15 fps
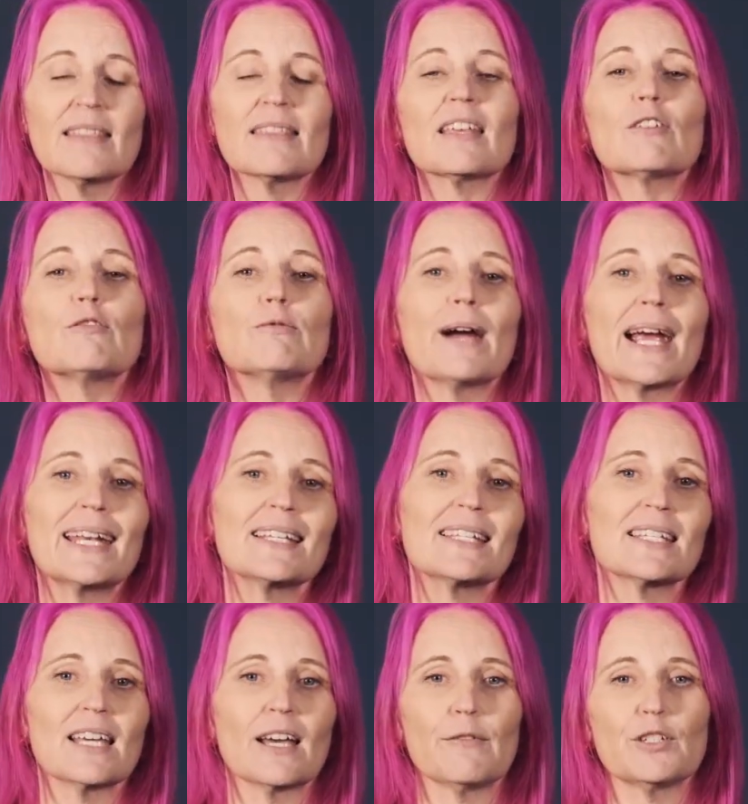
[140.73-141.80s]
The
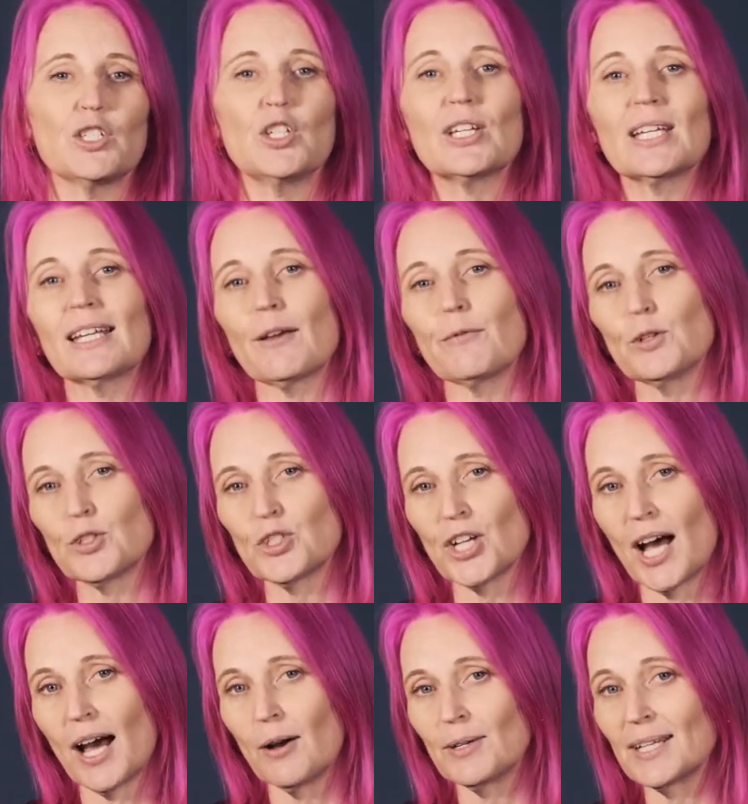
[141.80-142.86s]
greatest gift you can give your
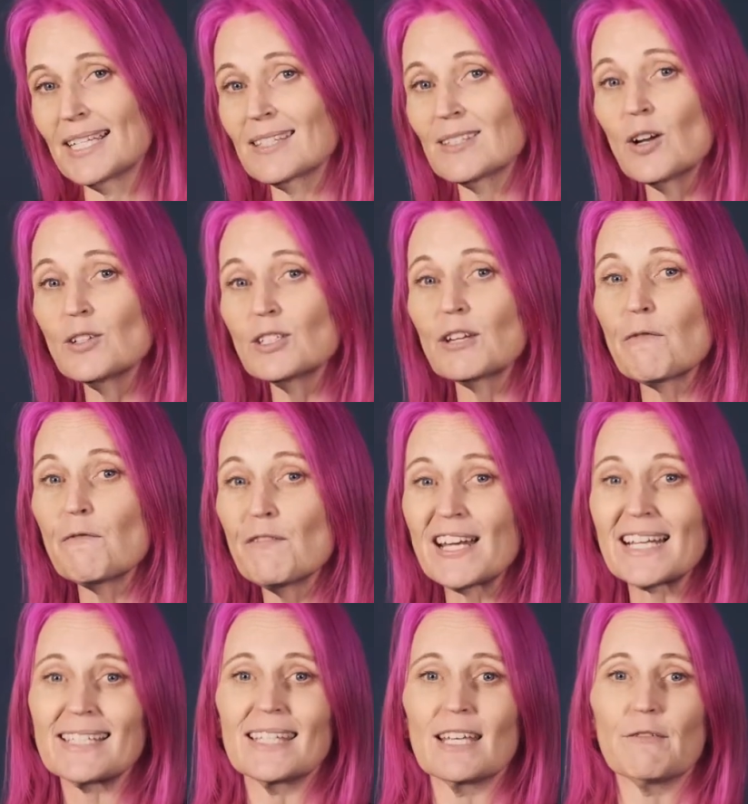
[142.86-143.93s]
child is not to
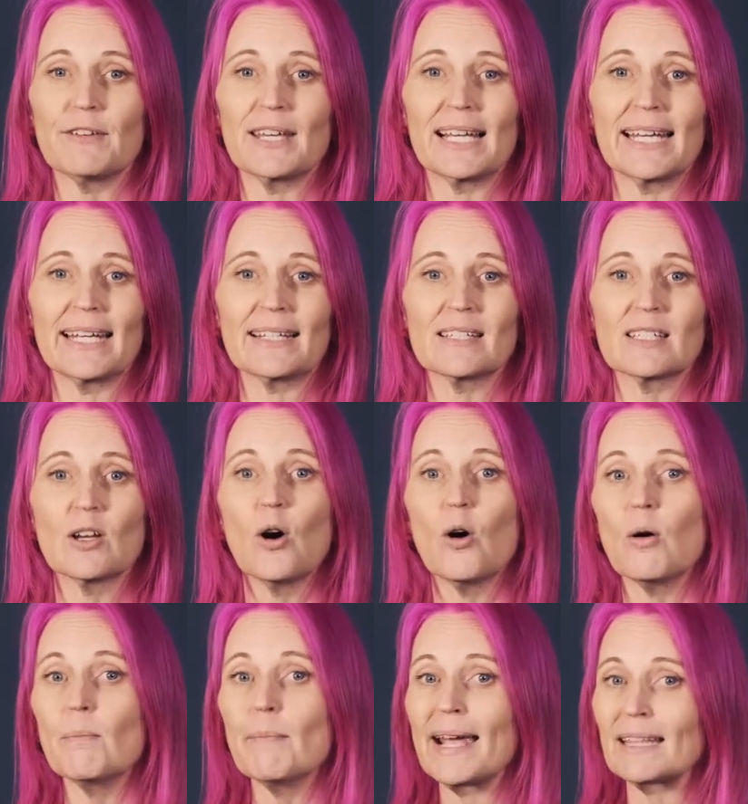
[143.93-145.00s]
fix their feelings
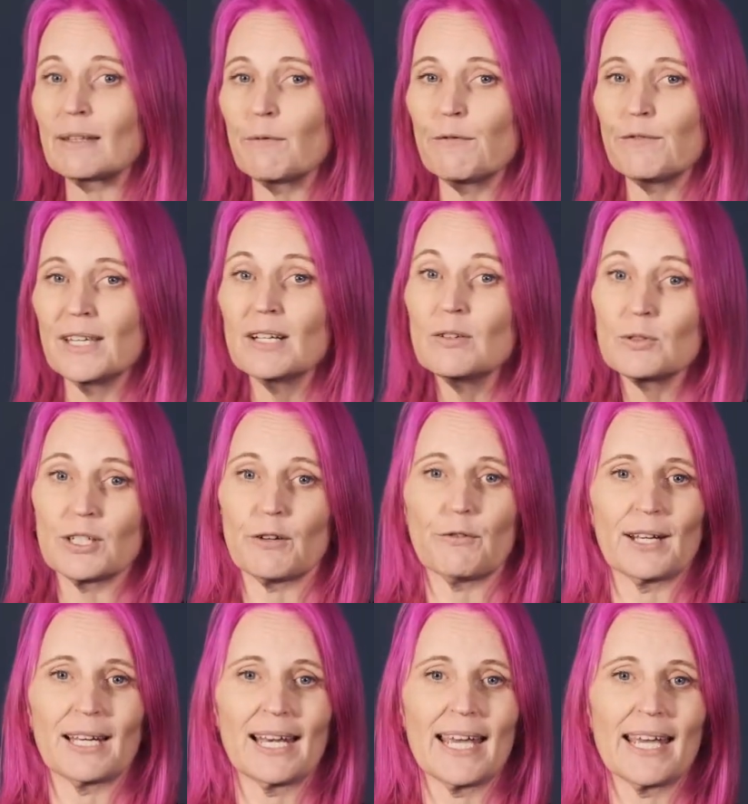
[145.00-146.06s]
or make them feel
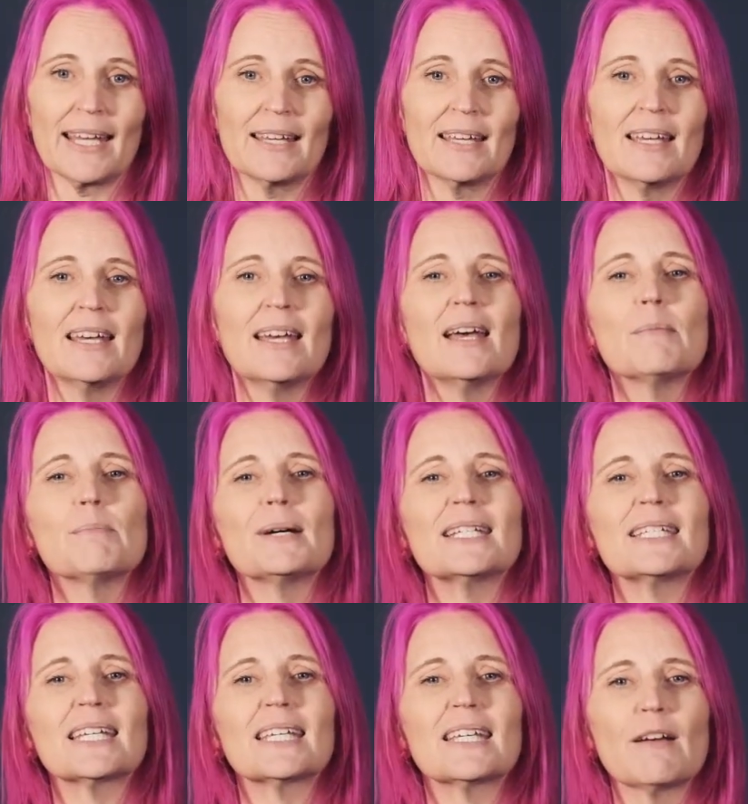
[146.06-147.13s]
differently, but
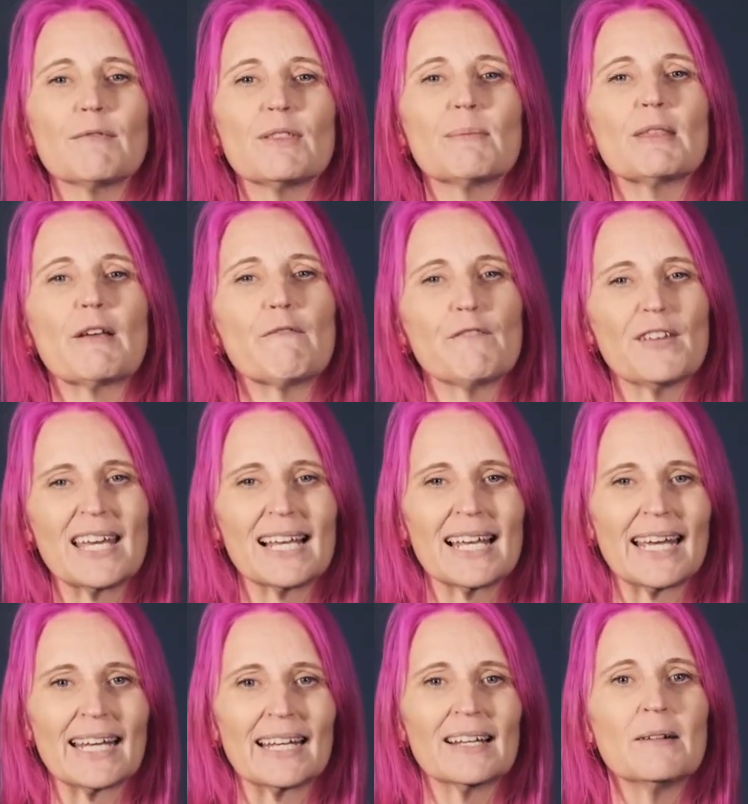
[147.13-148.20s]
to give them the
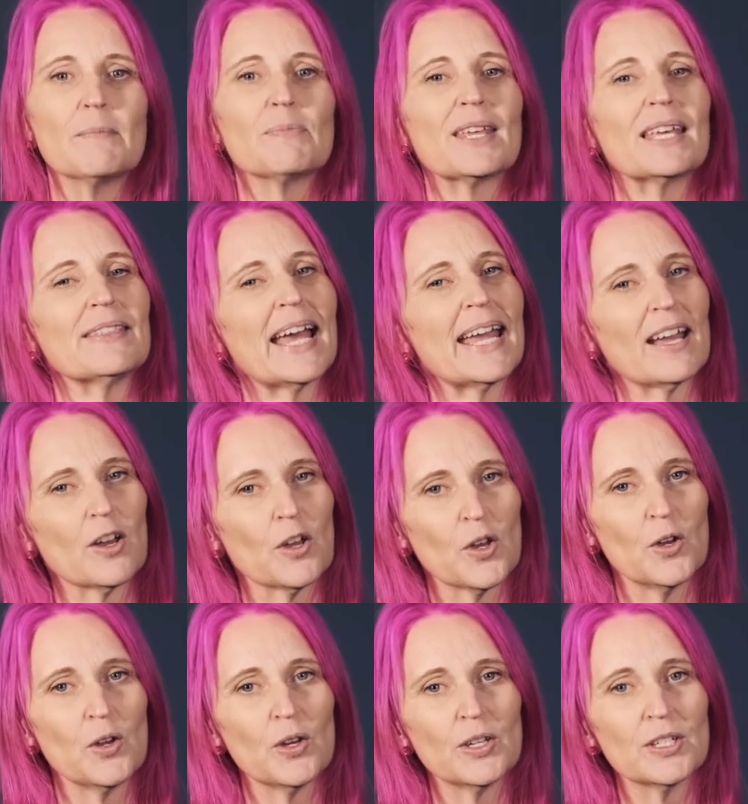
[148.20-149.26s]
feeling that they are
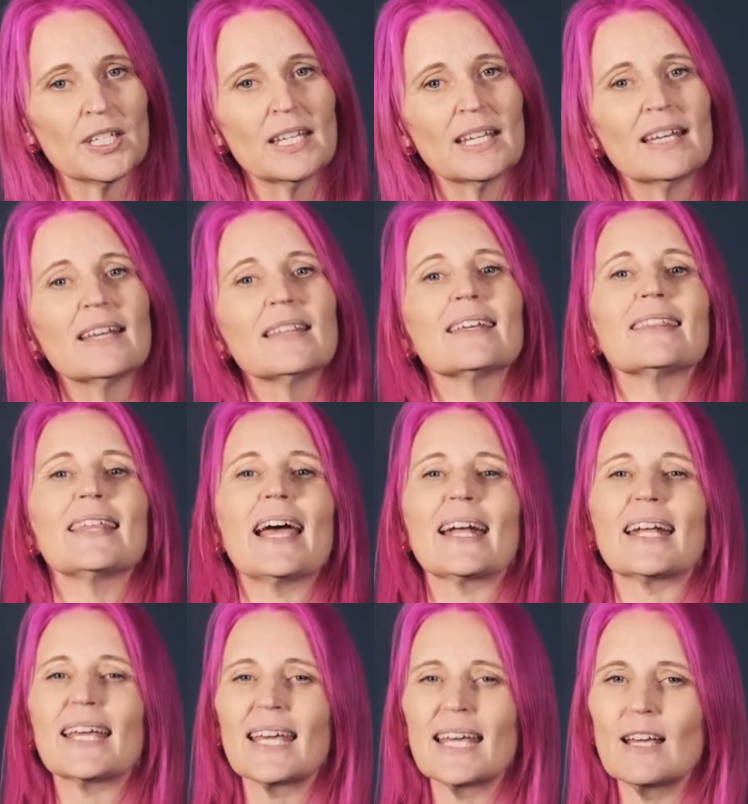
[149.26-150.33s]
heard, that they
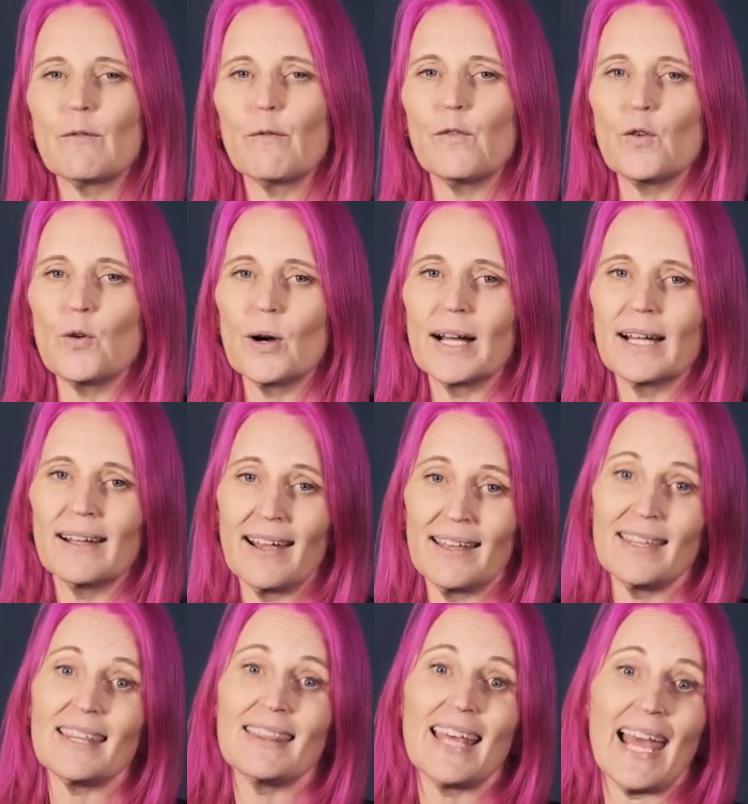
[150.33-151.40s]
are cared for,
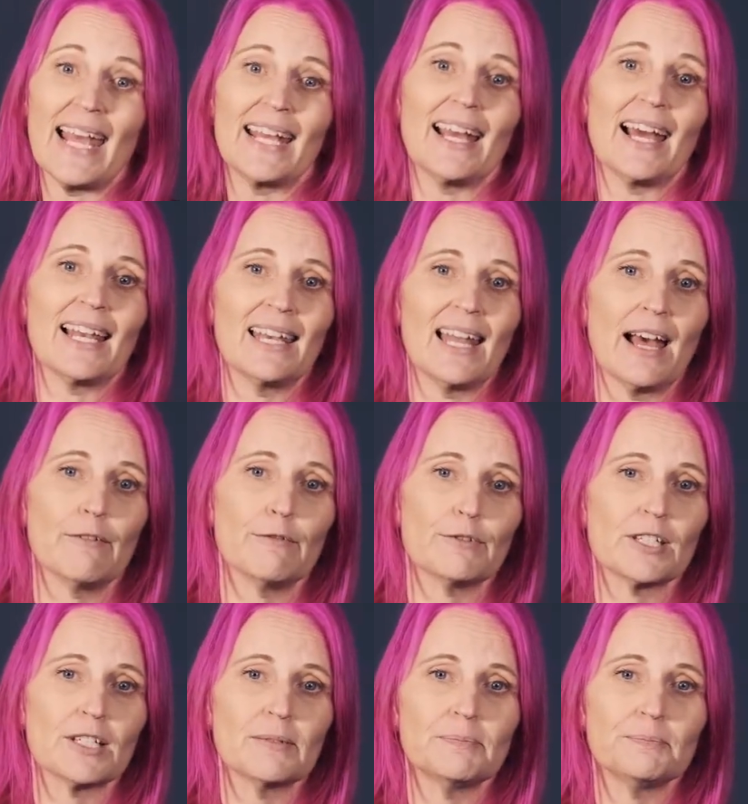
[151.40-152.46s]
and that they are loved.